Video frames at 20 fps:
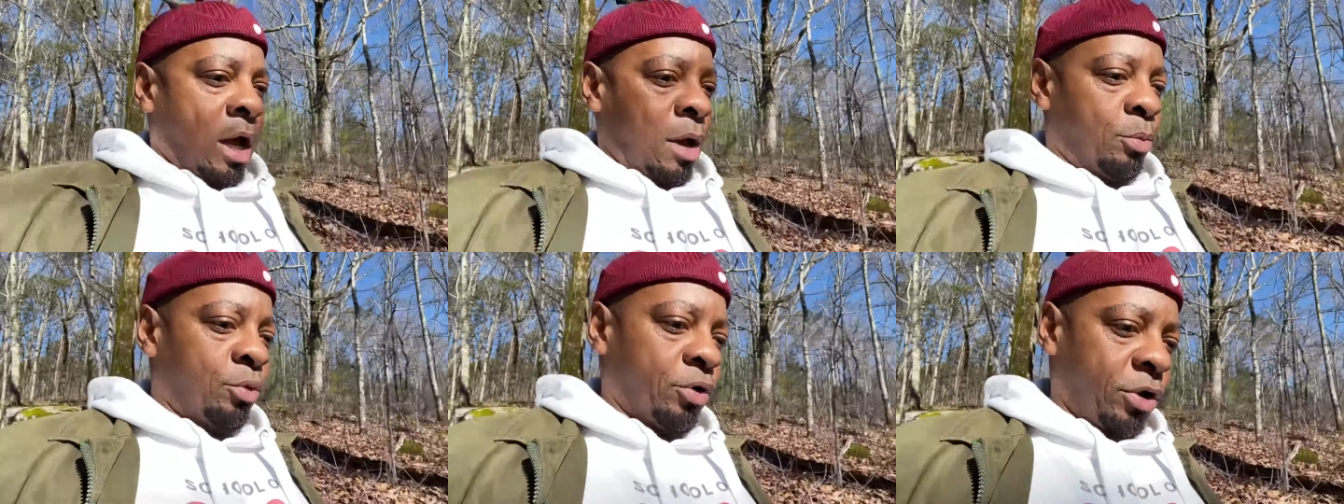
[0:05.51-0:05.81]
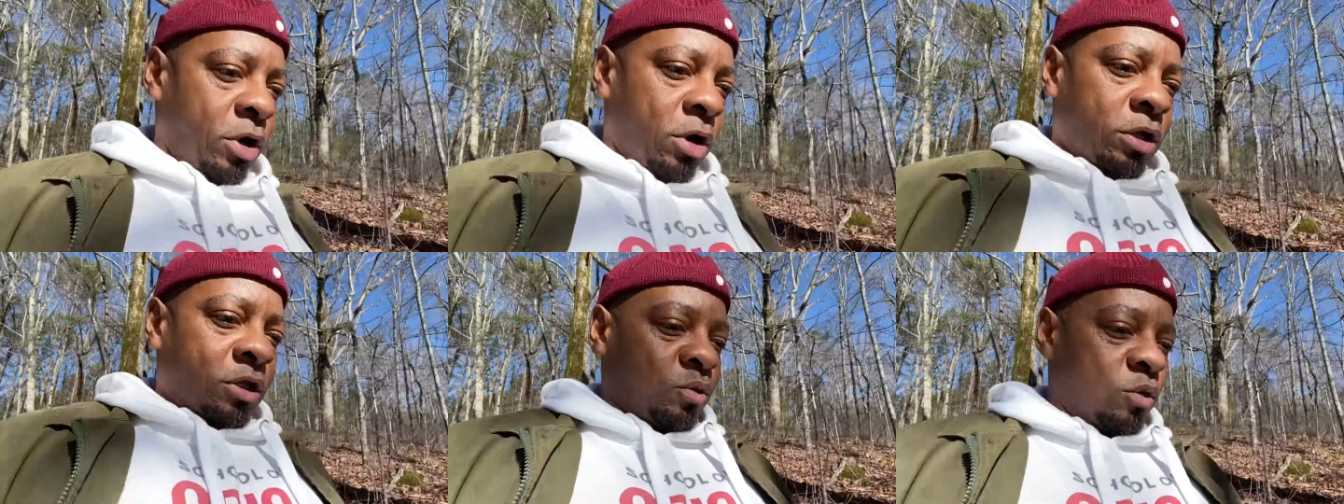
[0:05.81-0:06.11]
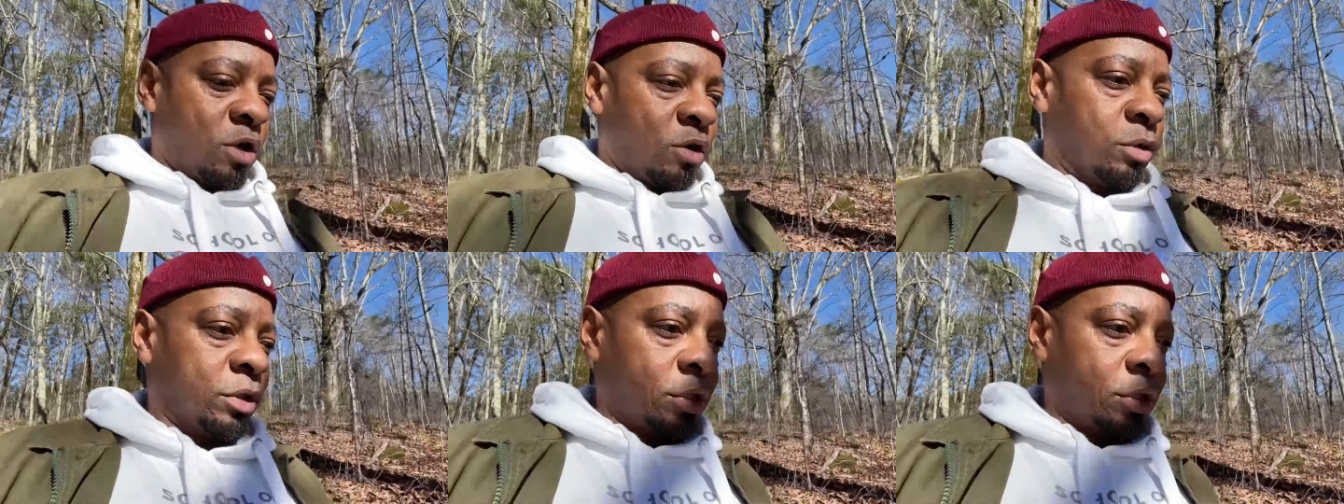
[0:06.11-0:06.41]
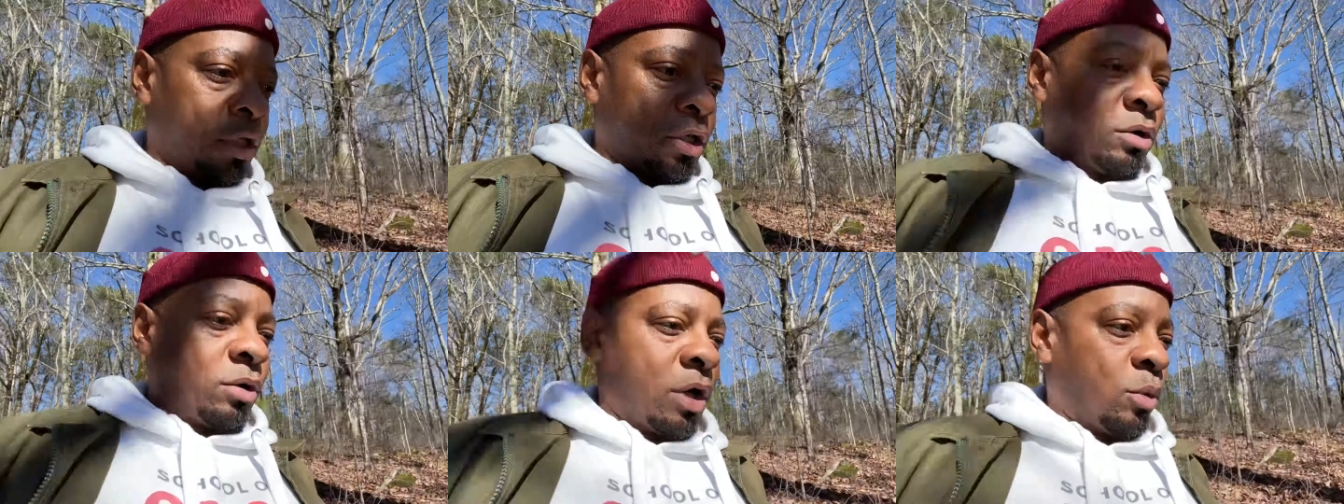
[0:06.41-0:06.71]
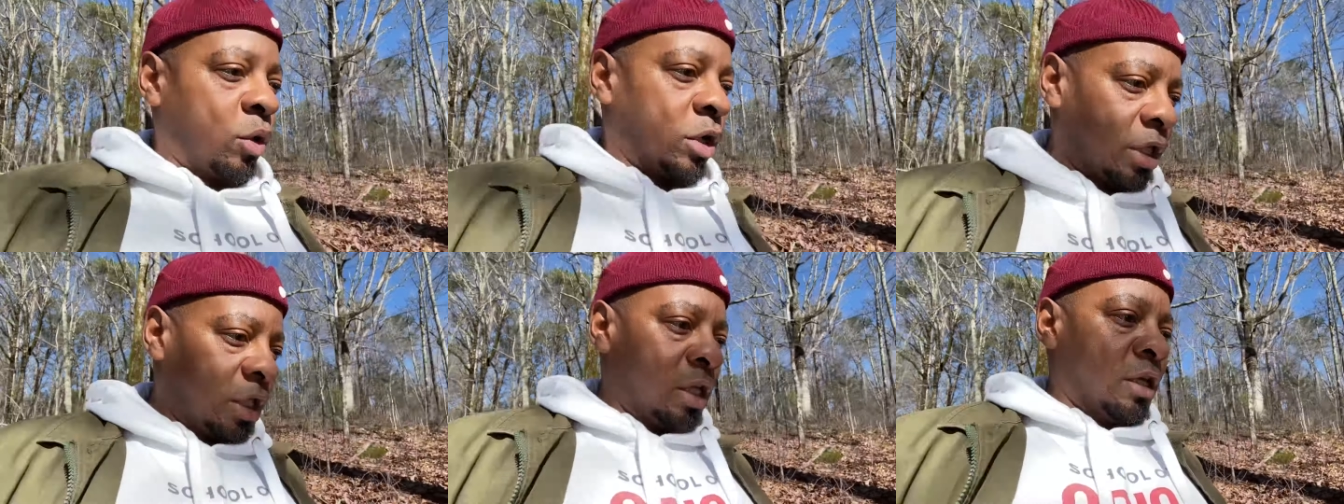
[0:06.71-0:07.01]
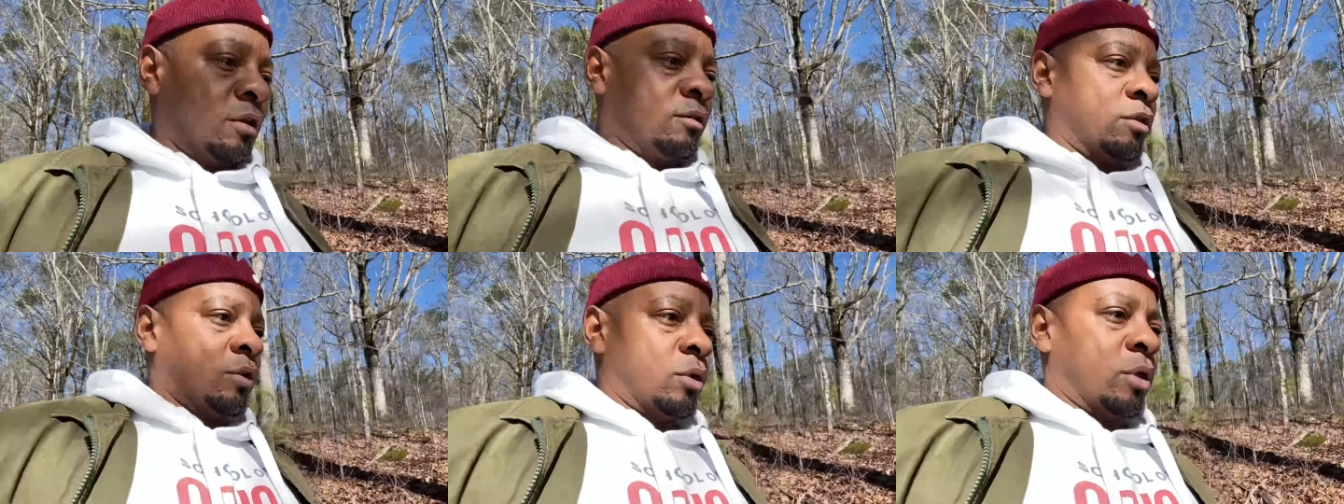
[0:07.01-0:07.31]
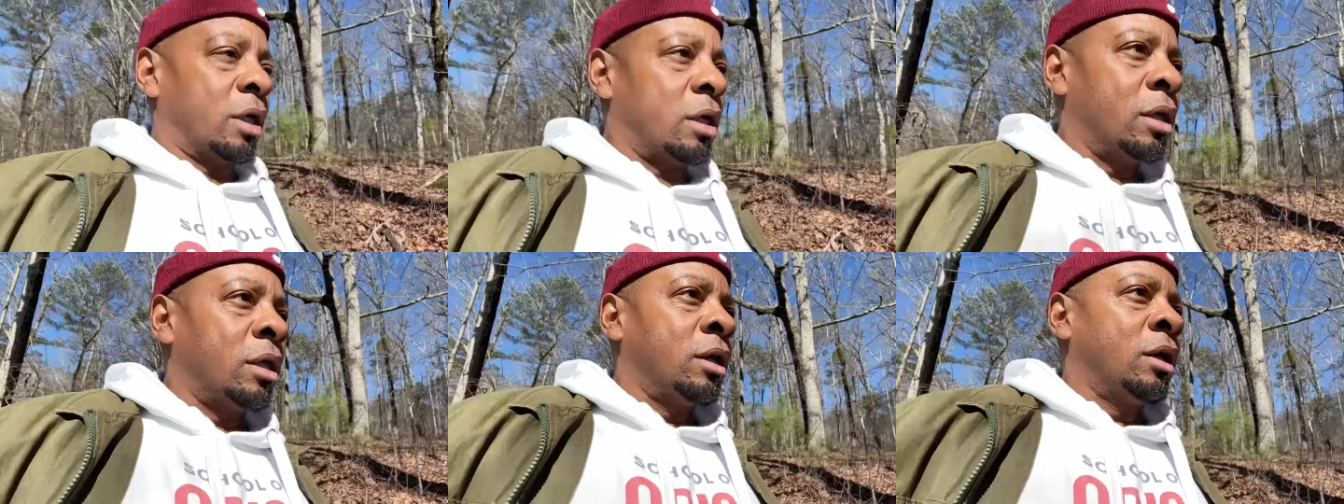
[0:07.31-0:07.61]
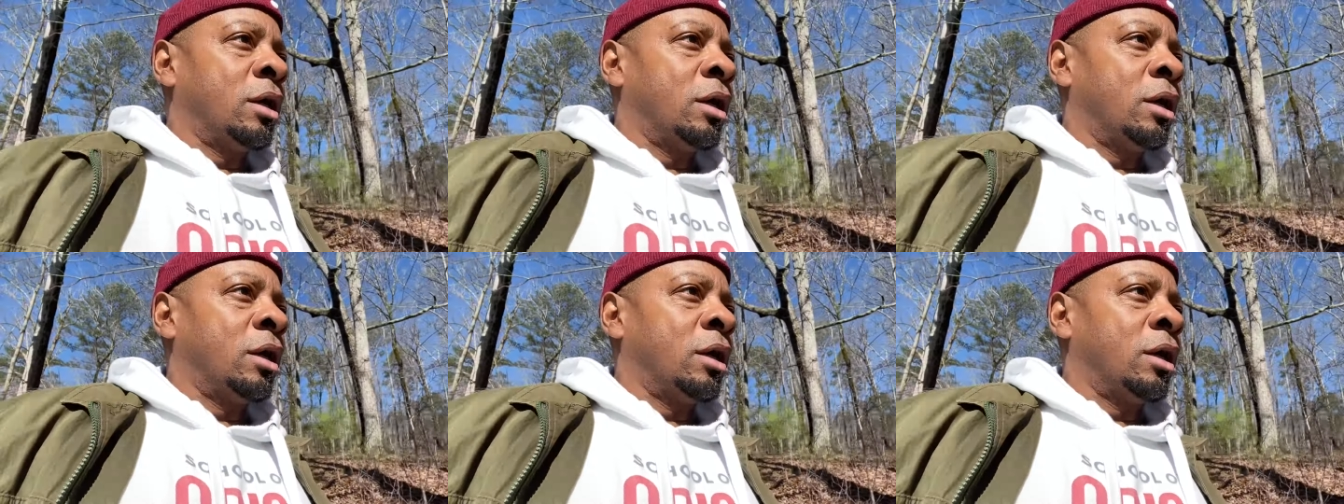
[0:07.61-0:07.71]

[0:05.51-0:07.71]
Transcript: I pray all is well with you. I want to give you a,